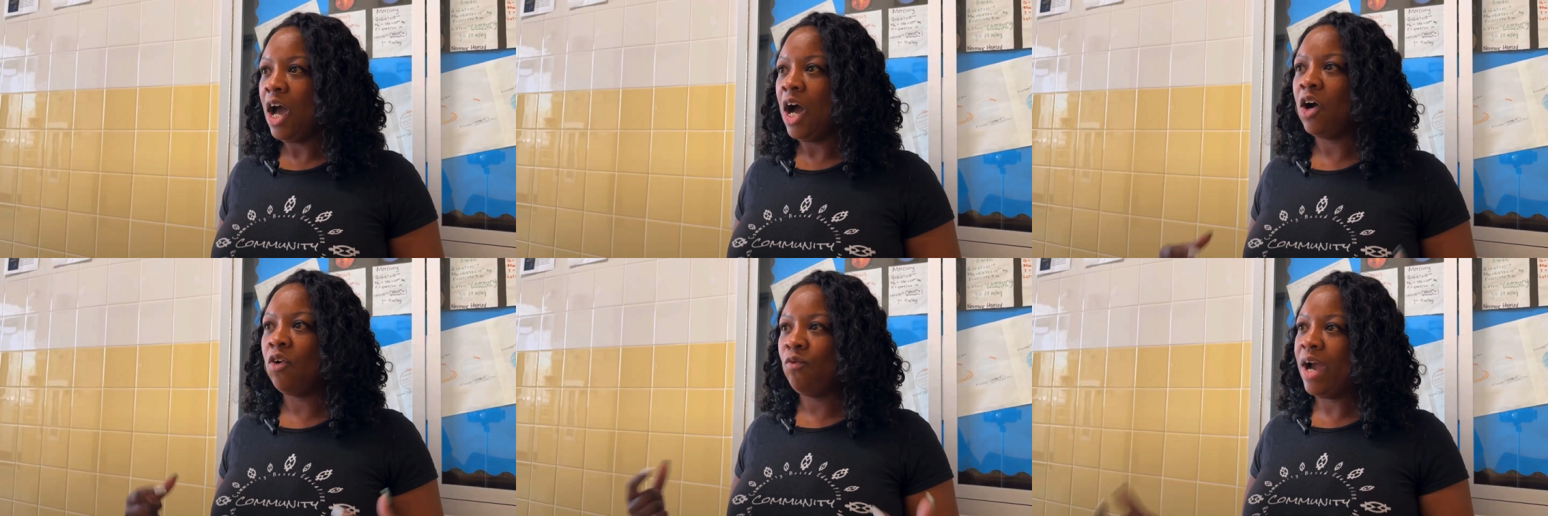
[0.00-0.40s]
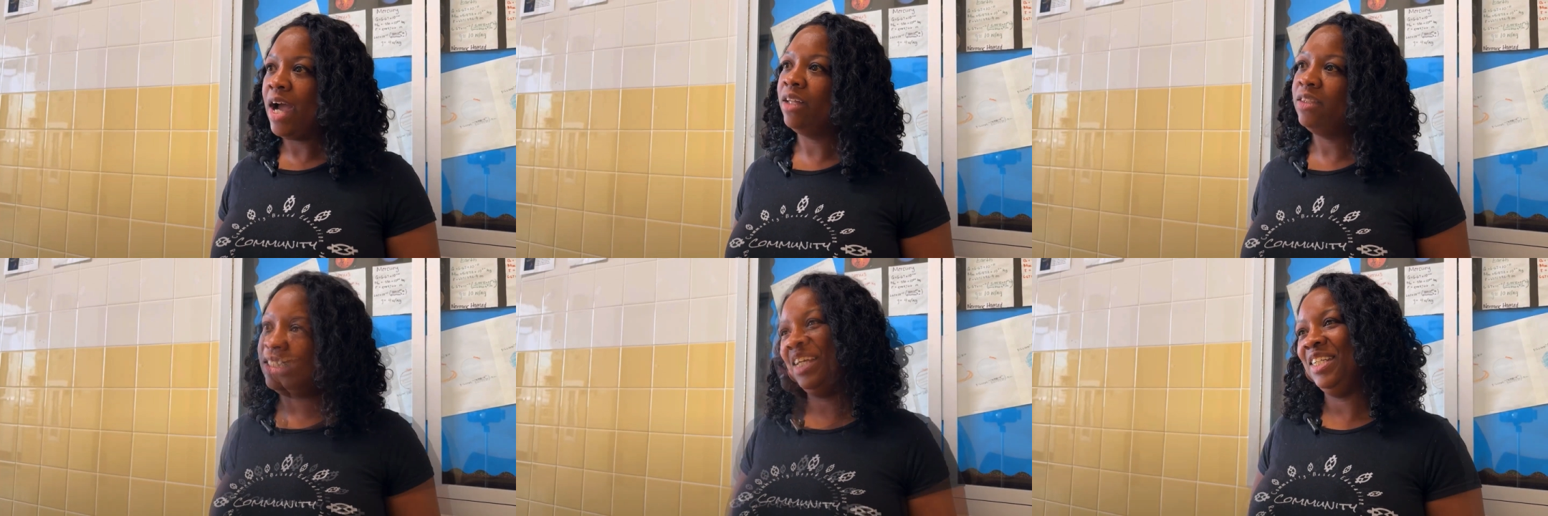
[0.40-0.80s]

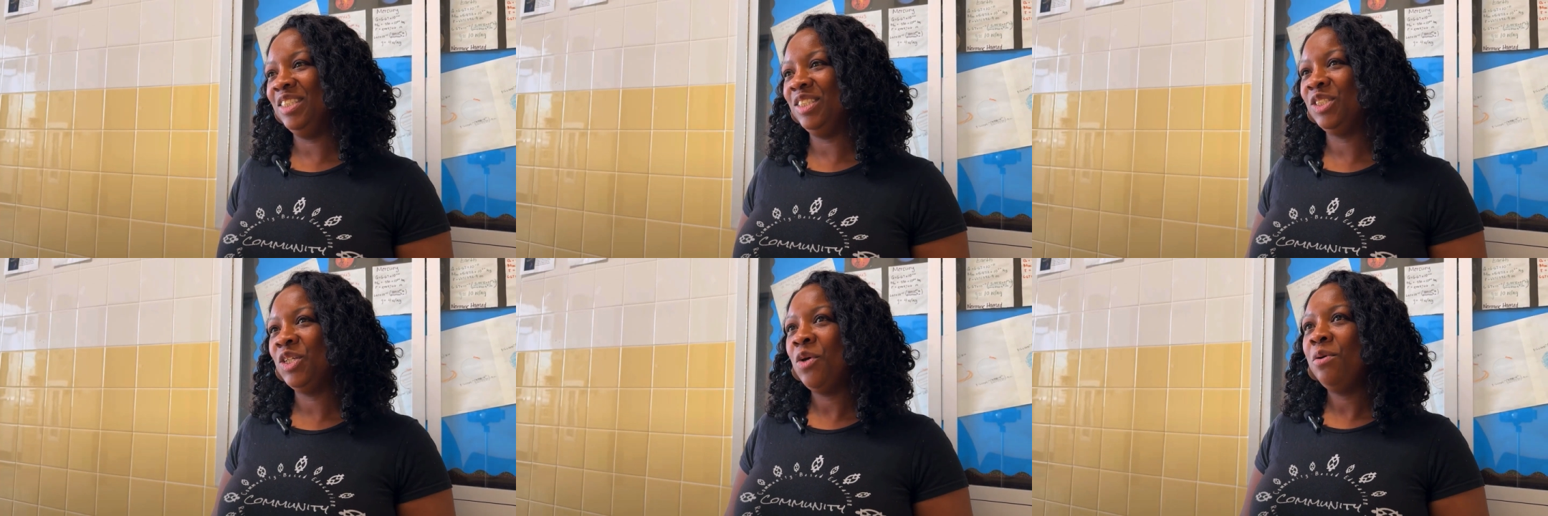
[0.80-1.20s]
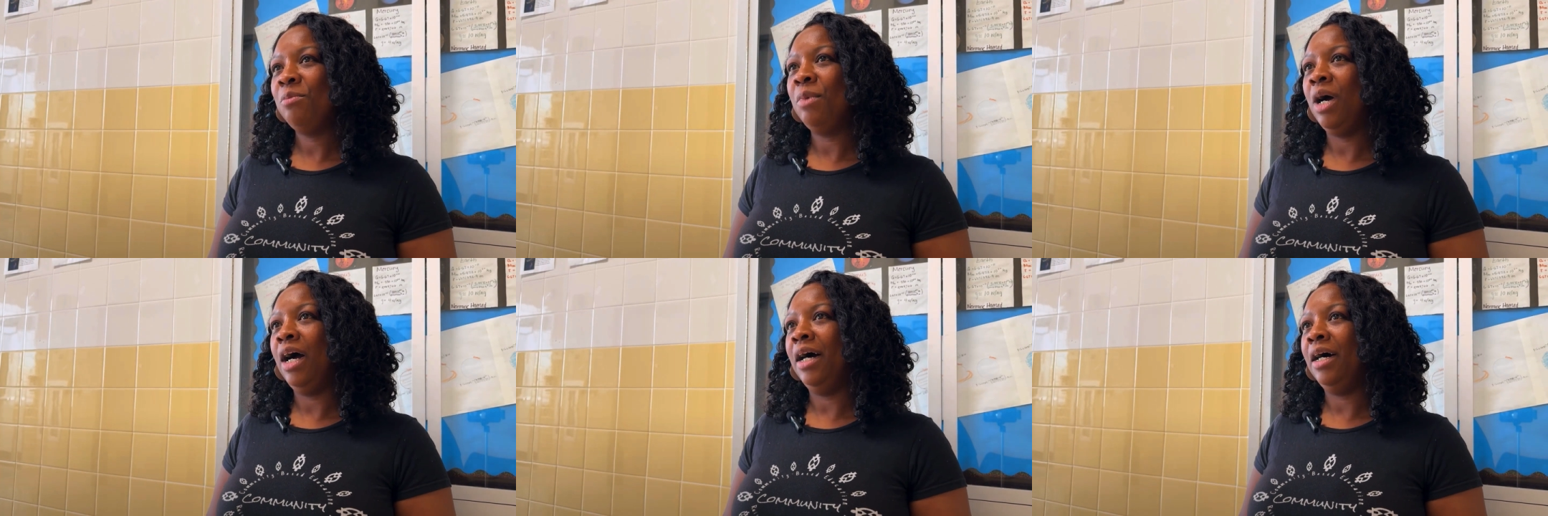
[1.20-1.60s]
around is
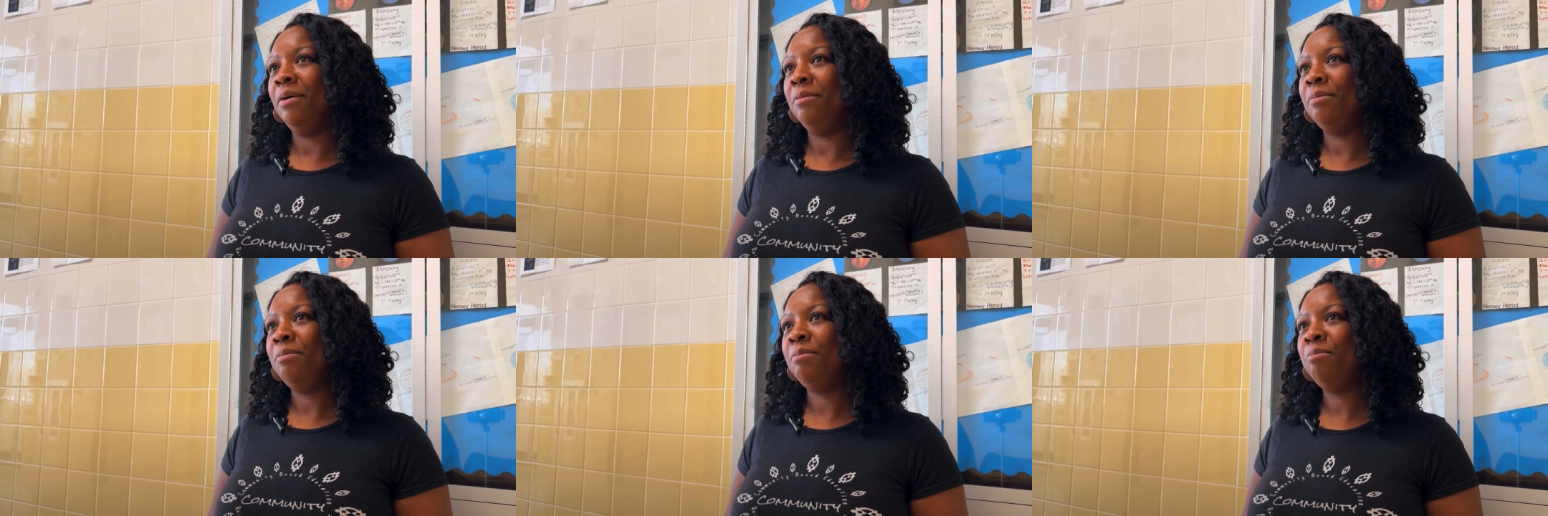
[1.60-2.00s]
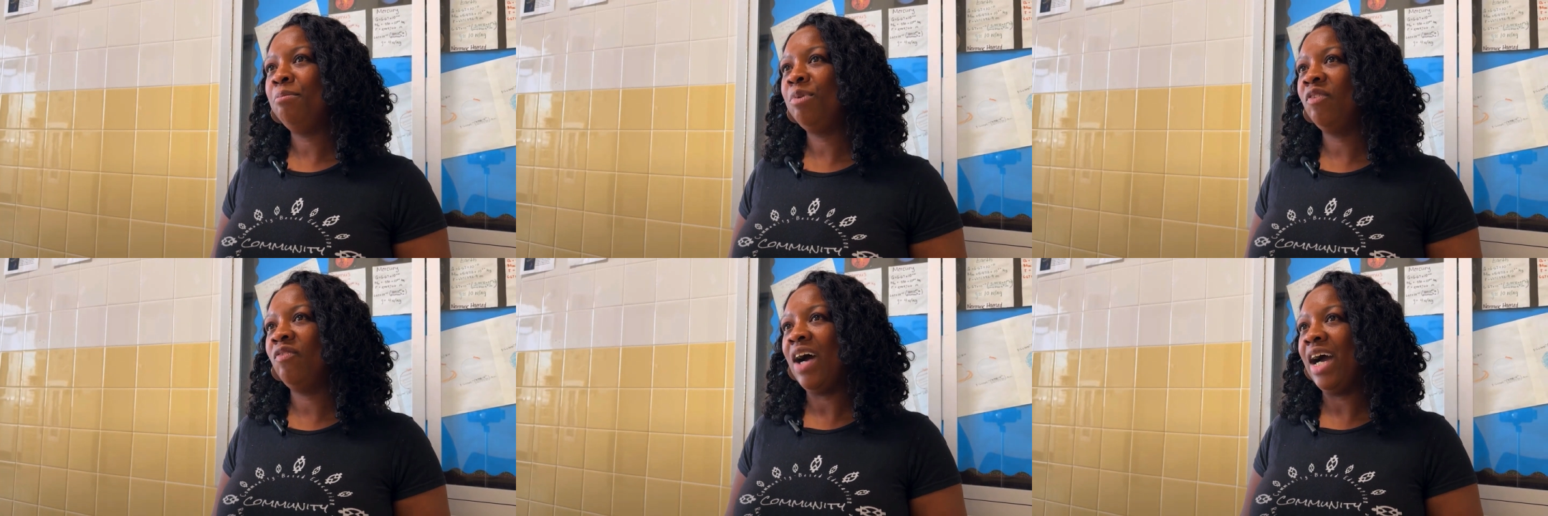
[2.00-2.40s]

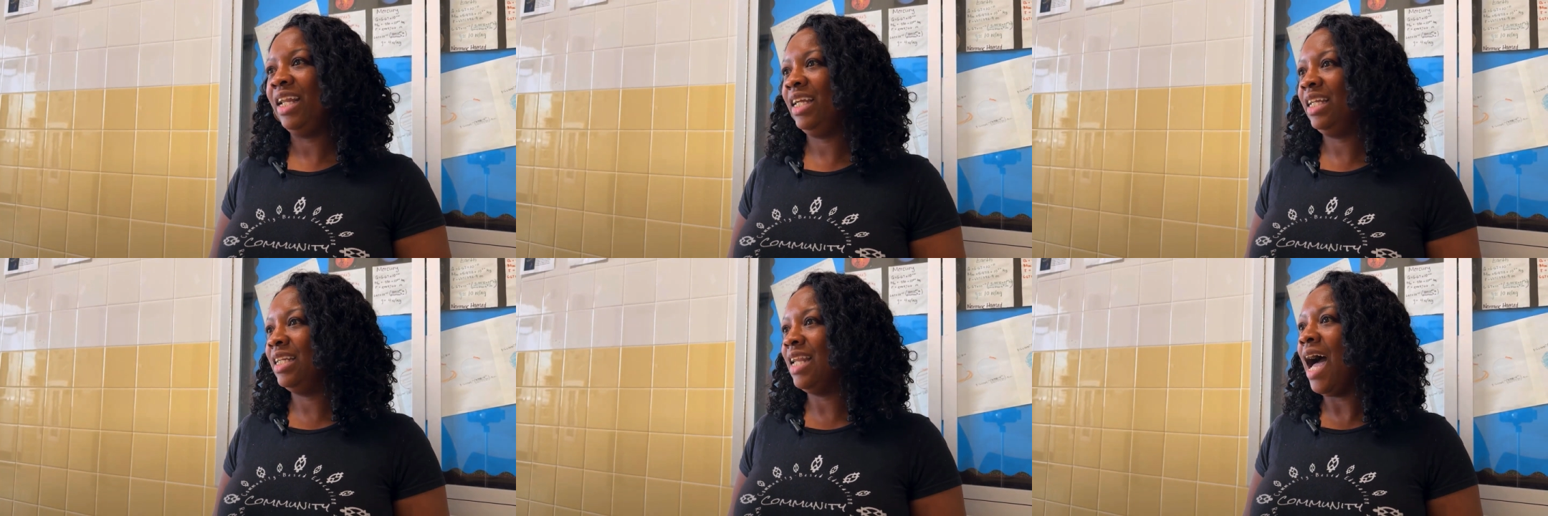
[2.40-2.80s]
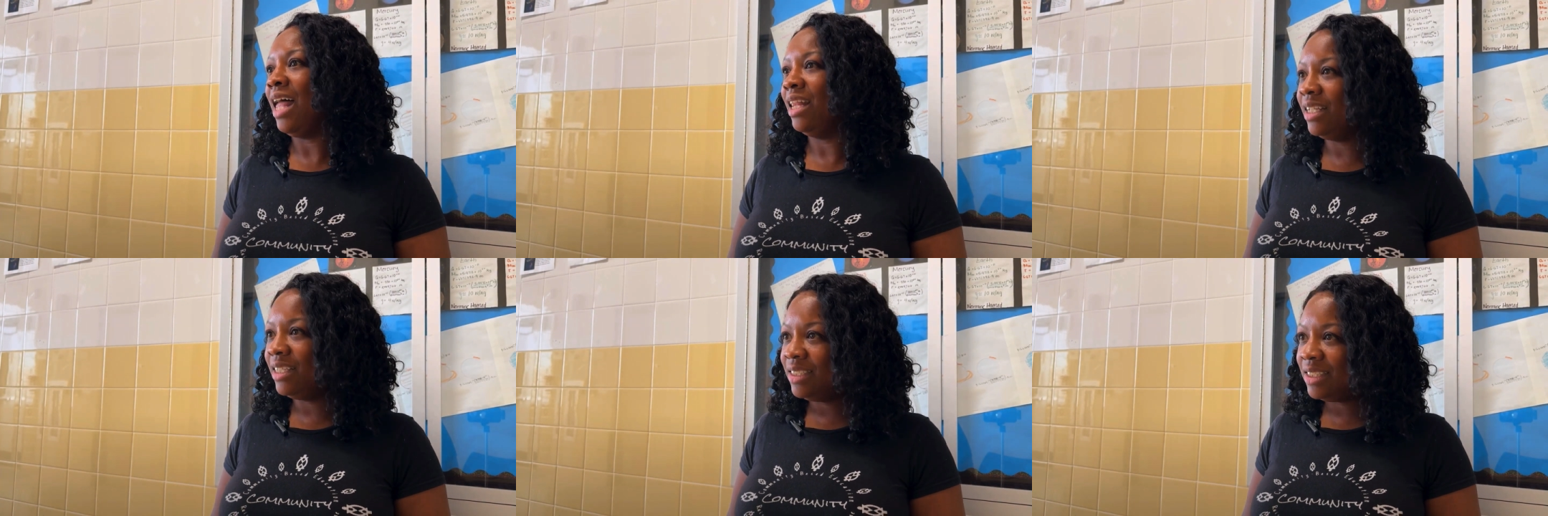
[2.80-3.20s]
providing
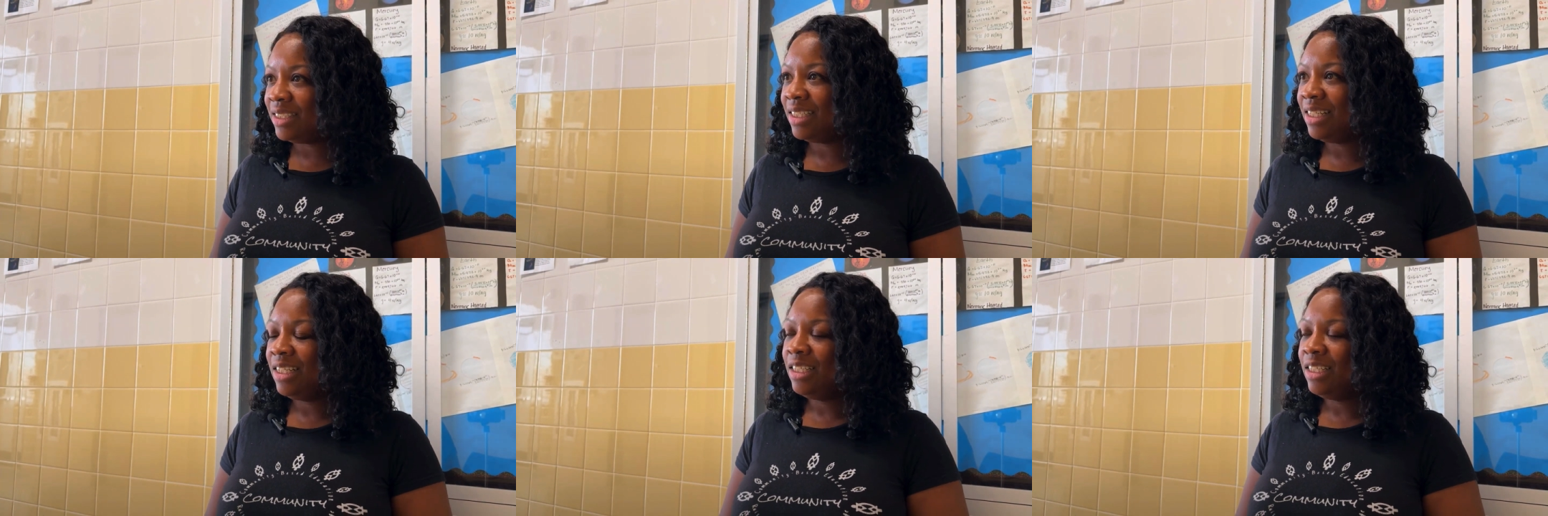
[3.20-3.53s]
knowledge